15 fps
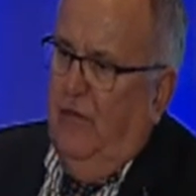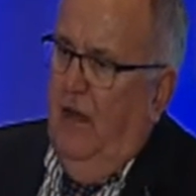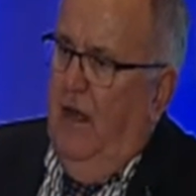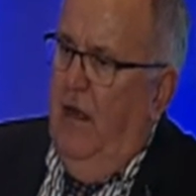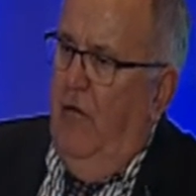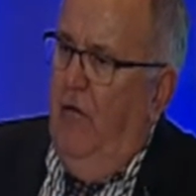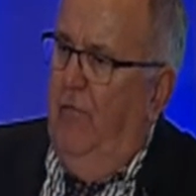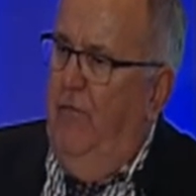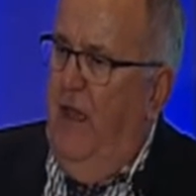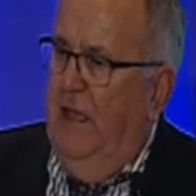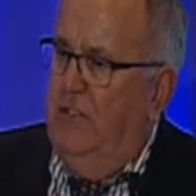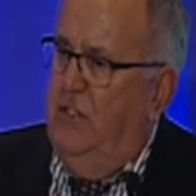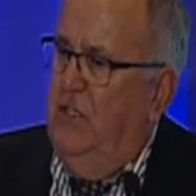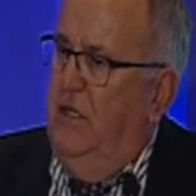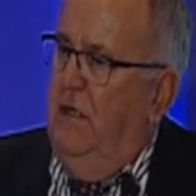and
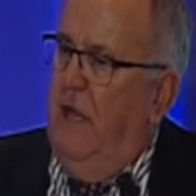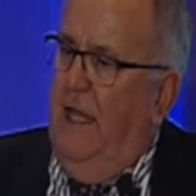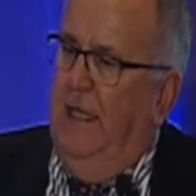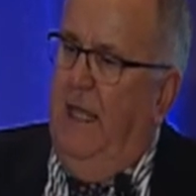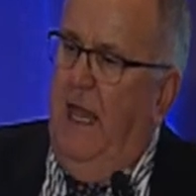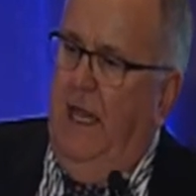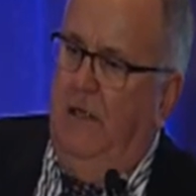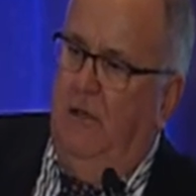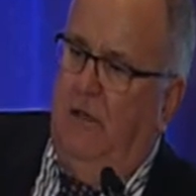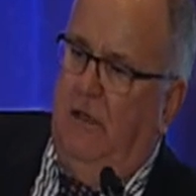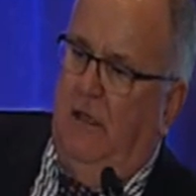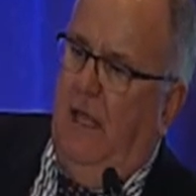intervention, again,